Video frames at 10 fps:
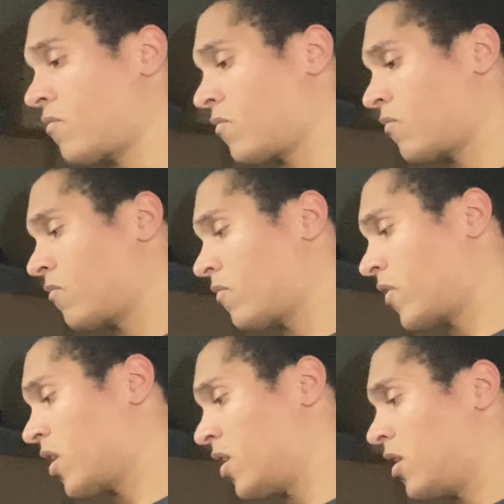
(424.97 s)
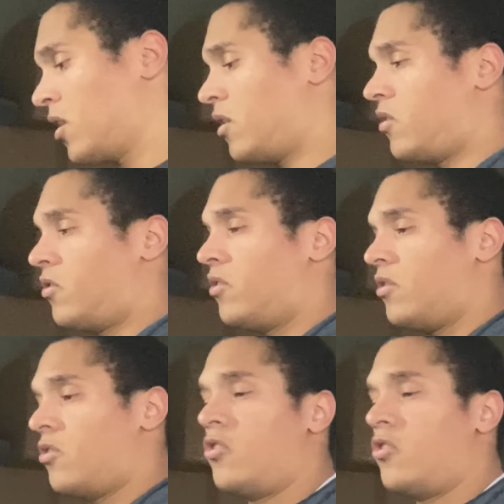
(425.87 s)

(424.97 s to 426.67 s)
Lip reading: Nobody speaks.